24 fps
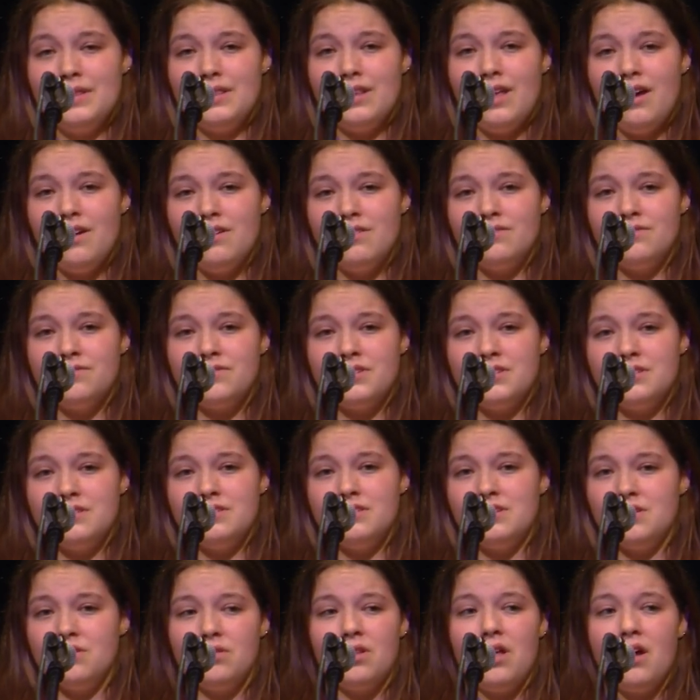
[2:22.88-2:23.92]
Love
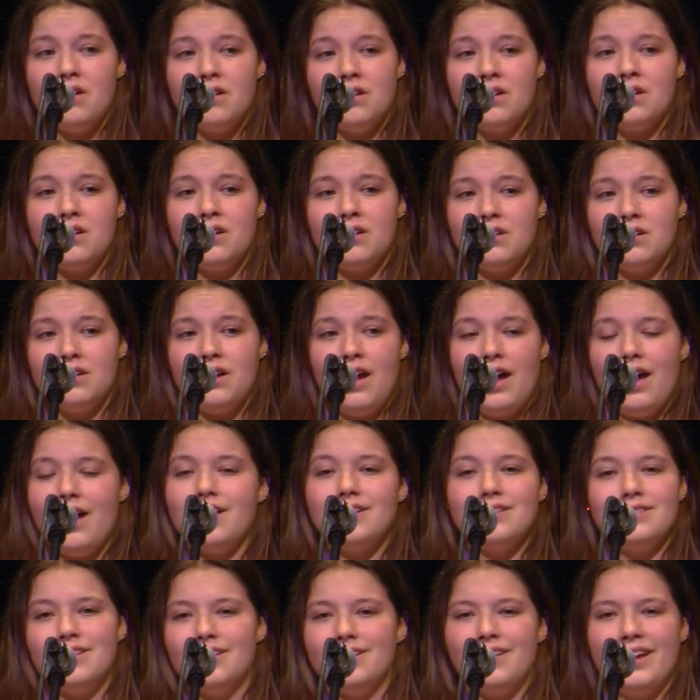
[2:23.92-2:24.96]
no longer
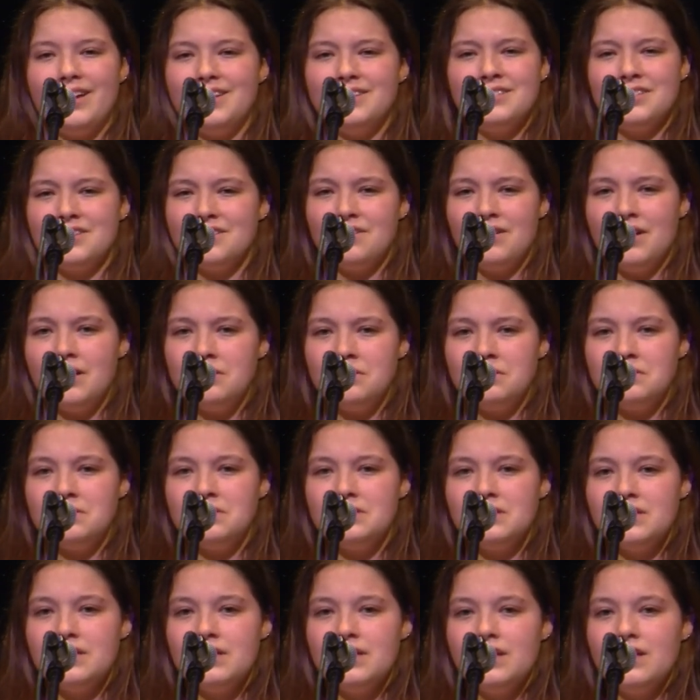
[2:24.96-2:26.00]
had the light to grow.
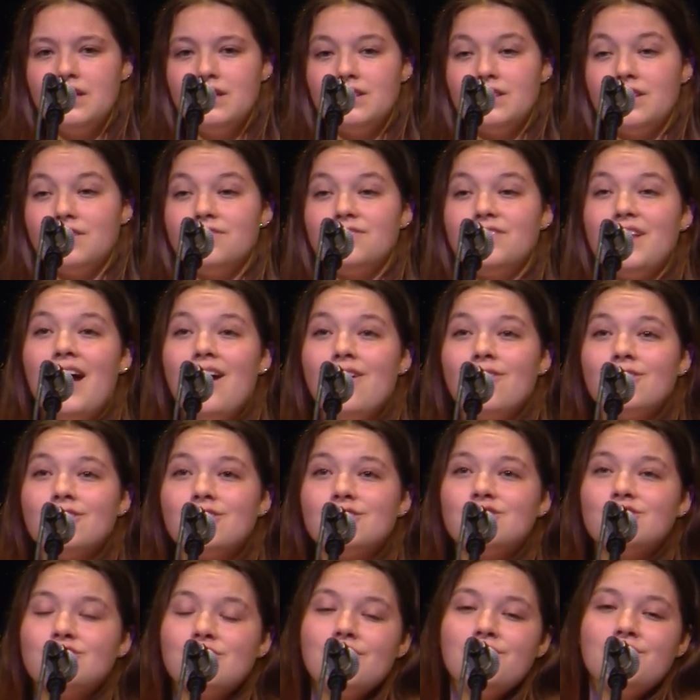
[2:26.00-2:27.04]
The
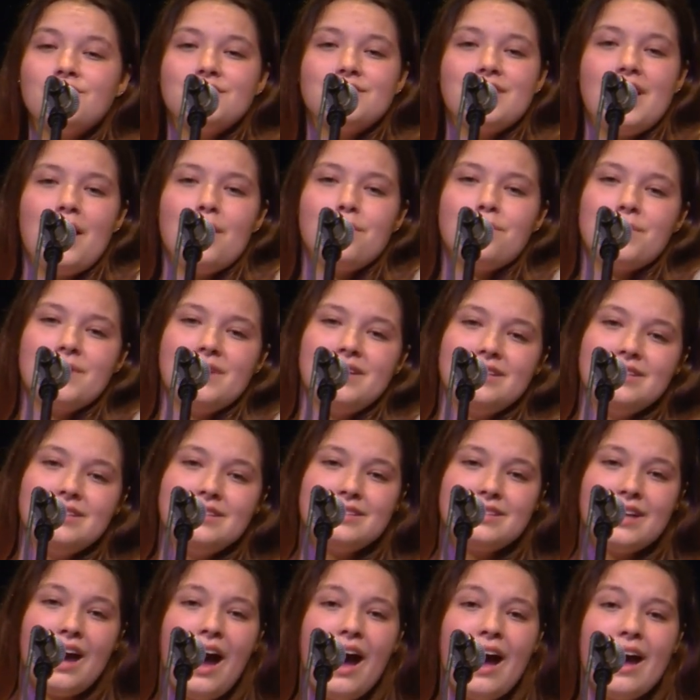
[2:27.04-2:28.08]
flower shriveled up
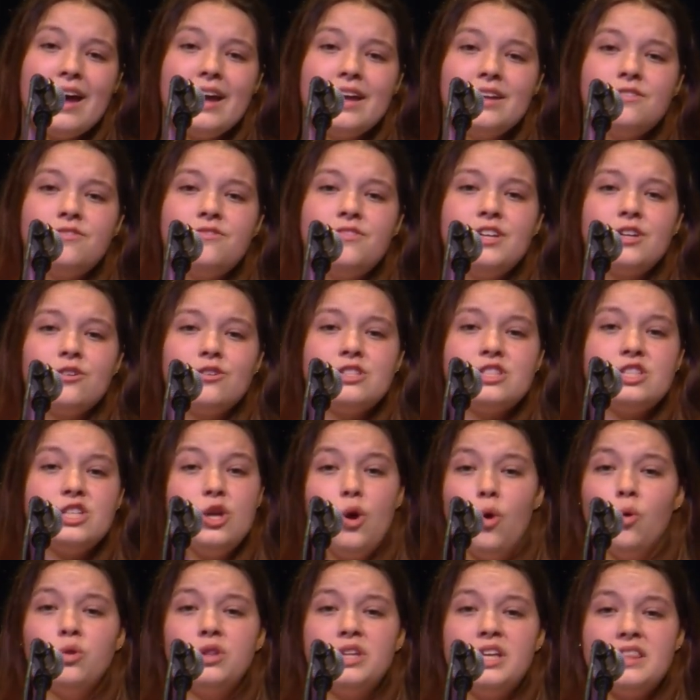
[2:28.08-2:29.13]
and died. Fear is
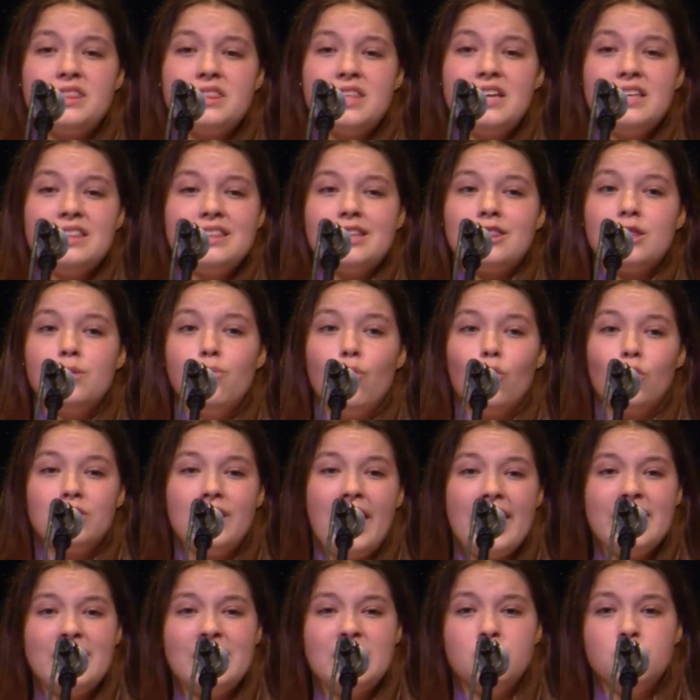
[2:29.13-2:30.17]
the only thing that the more
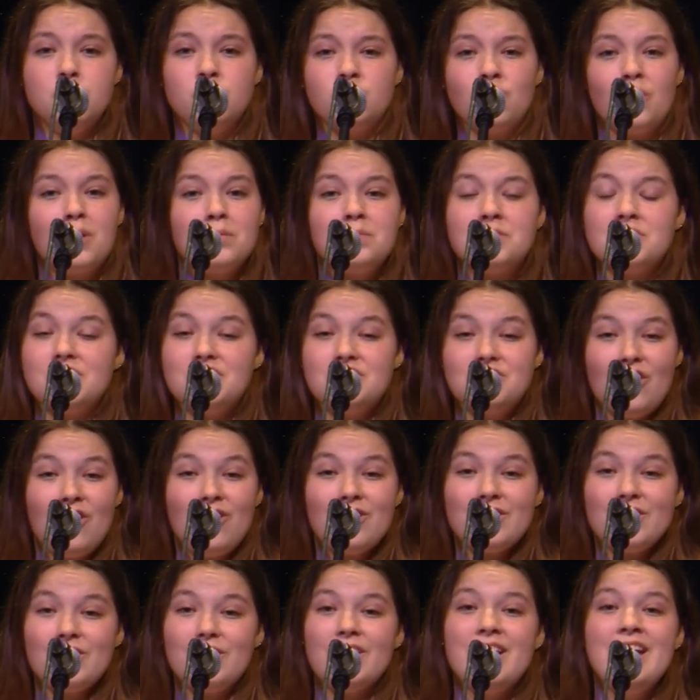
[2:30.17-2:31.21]
light it absorbs, the
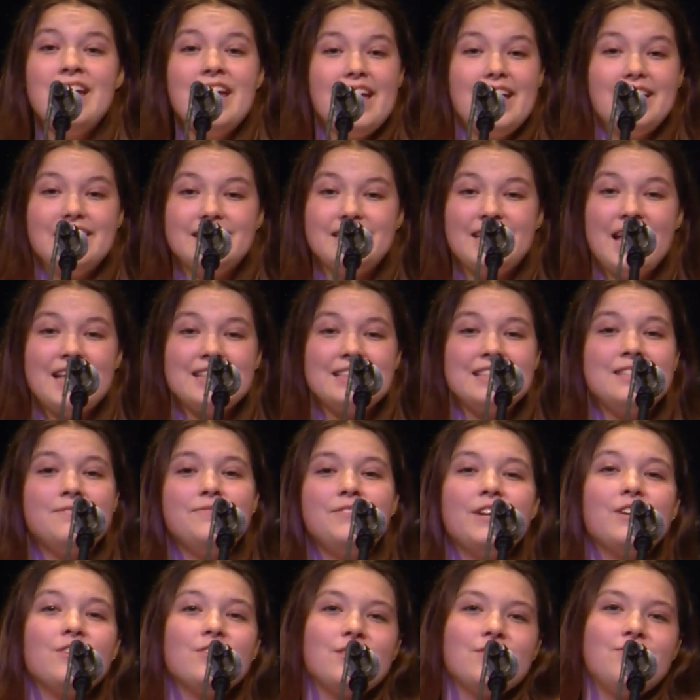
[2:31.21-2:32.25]
darker it gets.
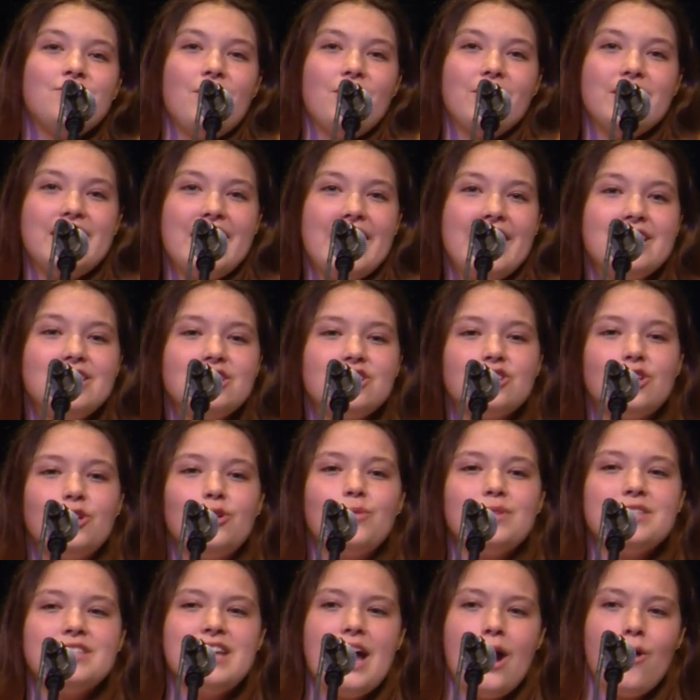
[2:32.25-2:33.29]
Fear, the fallen
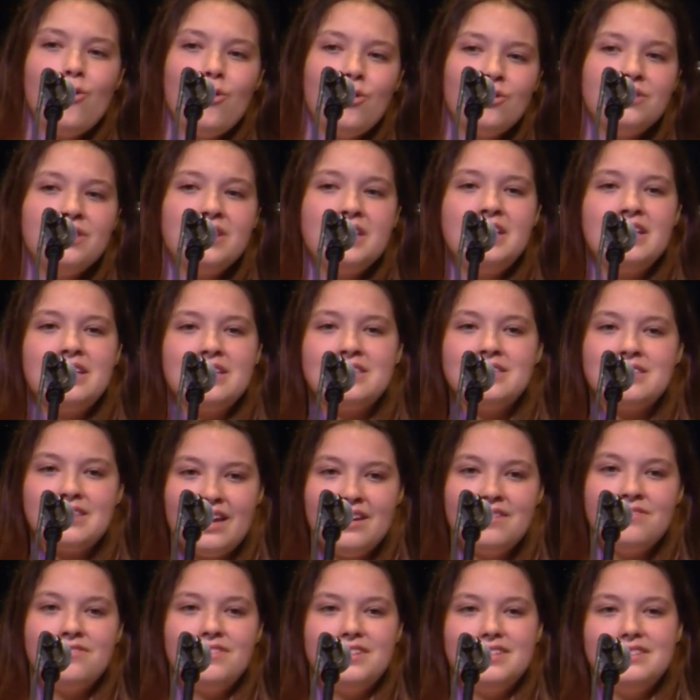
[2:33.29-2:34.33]
angel, was now only a
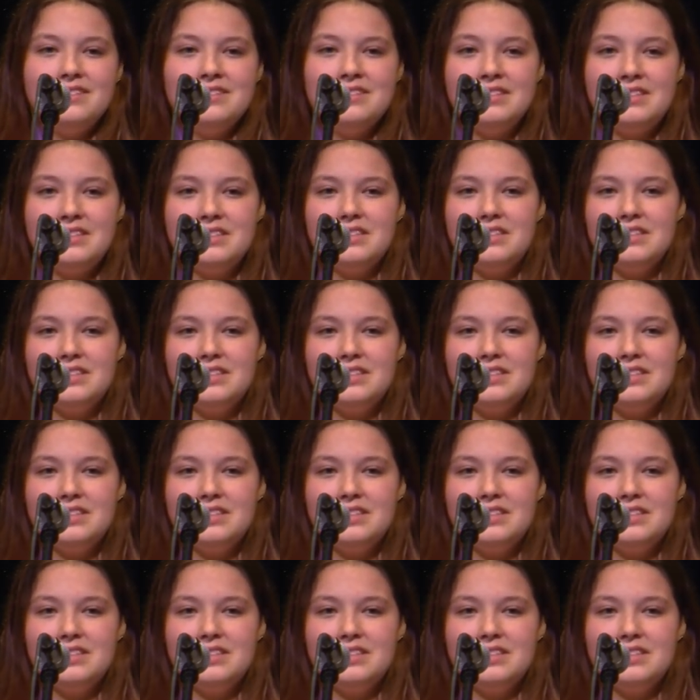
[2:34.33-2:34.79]
siphon.